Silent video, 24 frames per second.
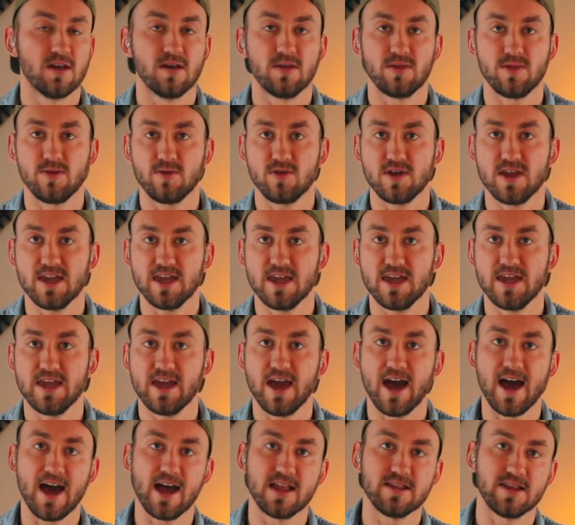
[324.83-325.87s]
3 E
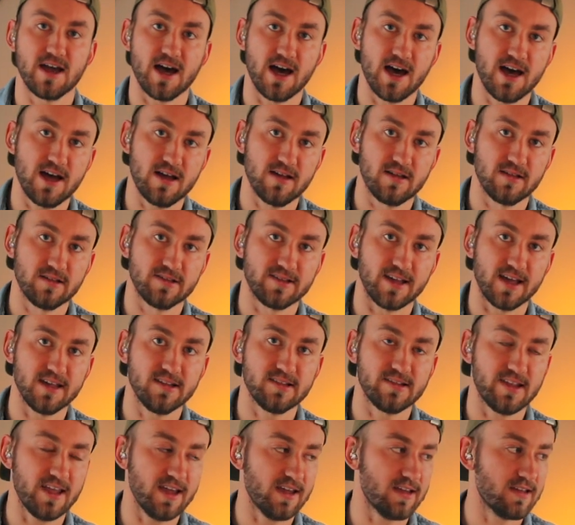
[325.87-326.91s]
and A, side
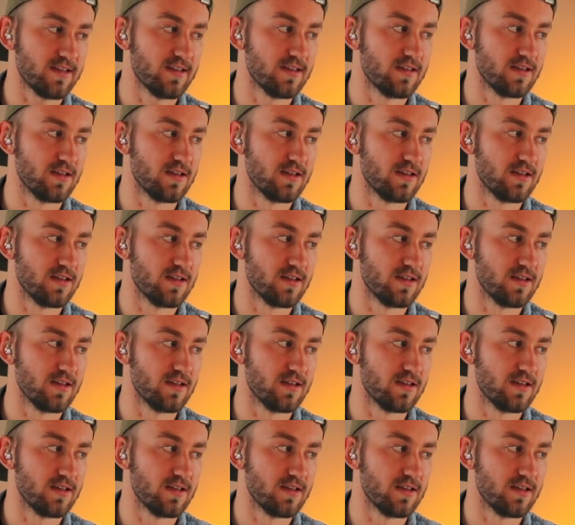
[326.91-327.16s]
stick,